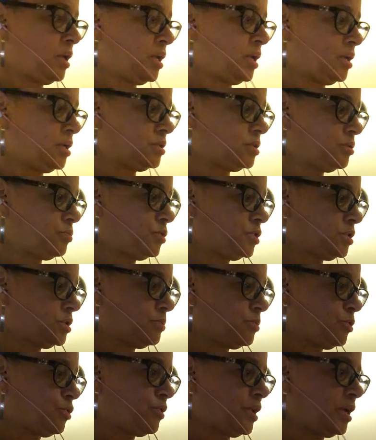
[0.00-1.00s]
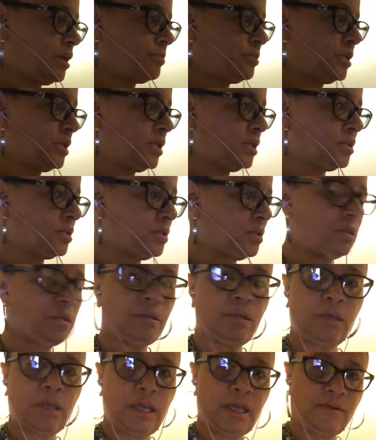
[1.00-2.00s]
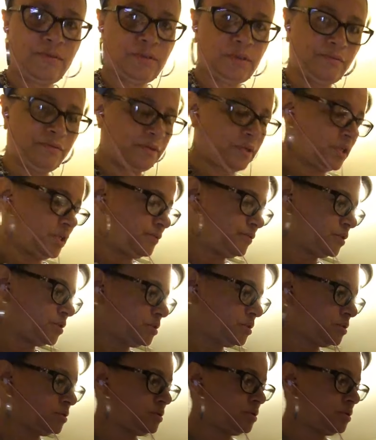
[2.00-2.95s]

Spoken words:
Because I want them crab legs to have some flavor.